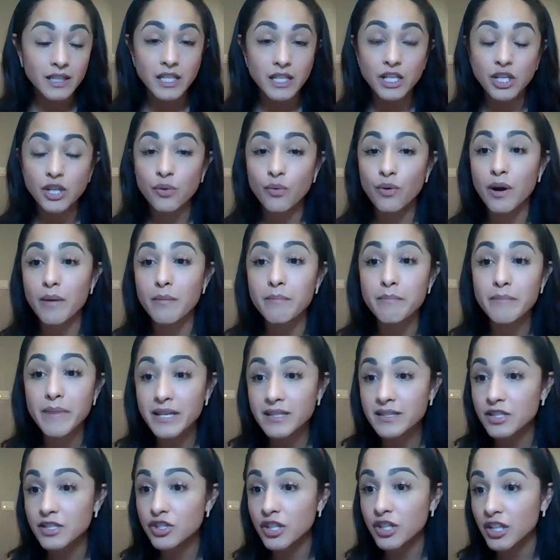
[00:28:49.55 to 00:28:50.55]
you are
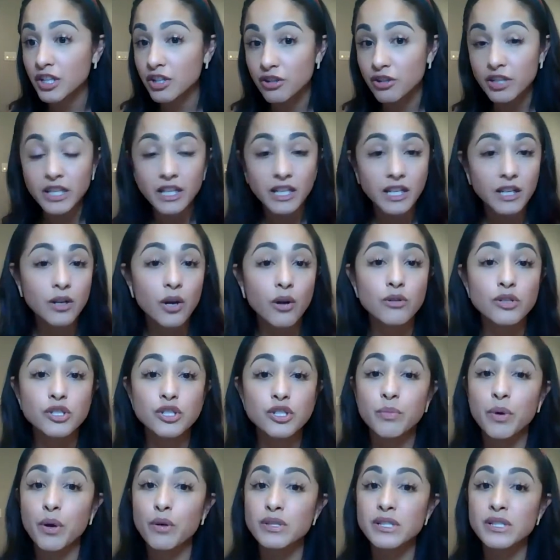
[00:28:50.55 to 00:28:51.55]
messaging, you're getting host to
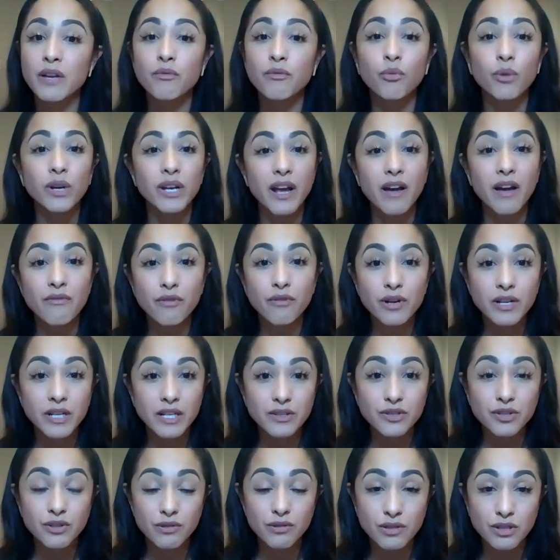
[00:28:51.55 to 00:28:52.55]
post stuff, whatever it
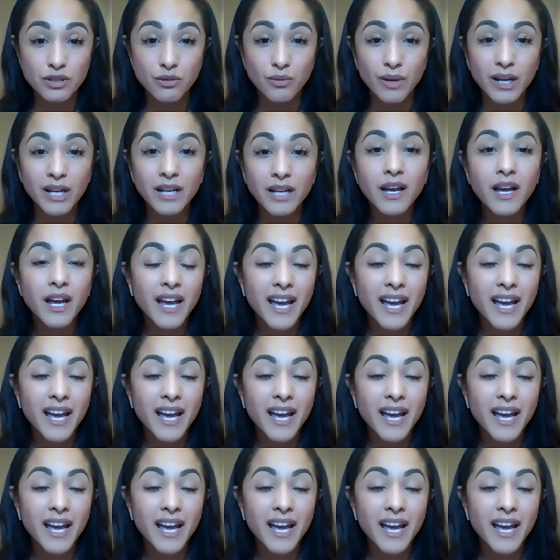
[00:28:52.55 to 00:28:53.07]
is you're doing,